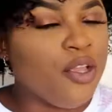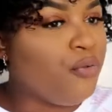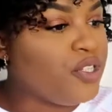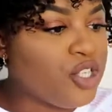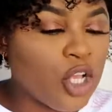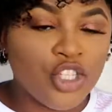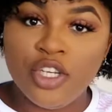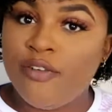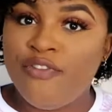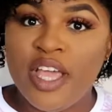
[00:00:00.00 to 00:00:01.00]

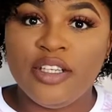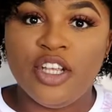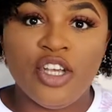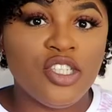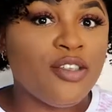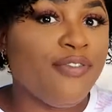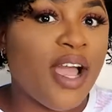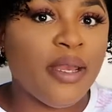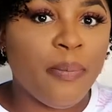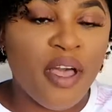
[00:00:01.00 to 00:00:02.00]
researching on vendors to
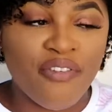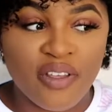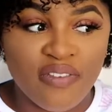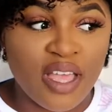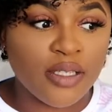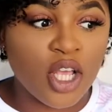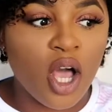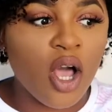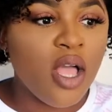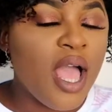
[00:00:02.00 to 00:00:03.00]
find the perfect
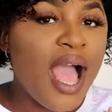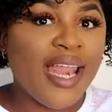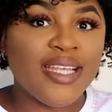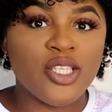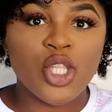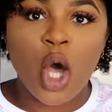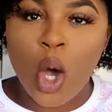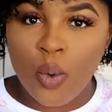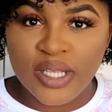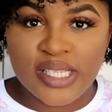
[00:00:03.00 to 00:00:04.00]
vendor, and it's not
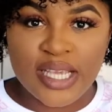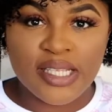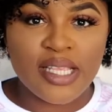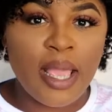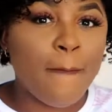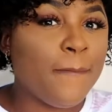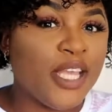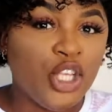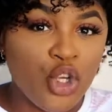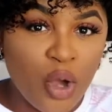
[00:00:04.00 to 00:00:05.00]
always easy,
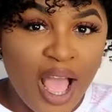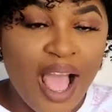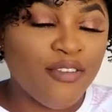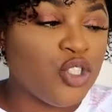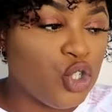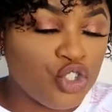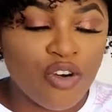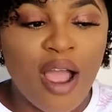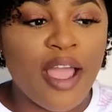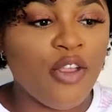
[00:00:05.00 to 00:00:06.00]
but you have to
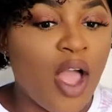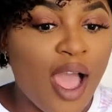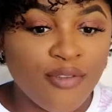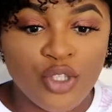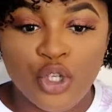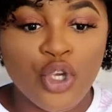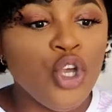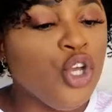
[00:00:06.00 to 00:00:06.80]
try, you have to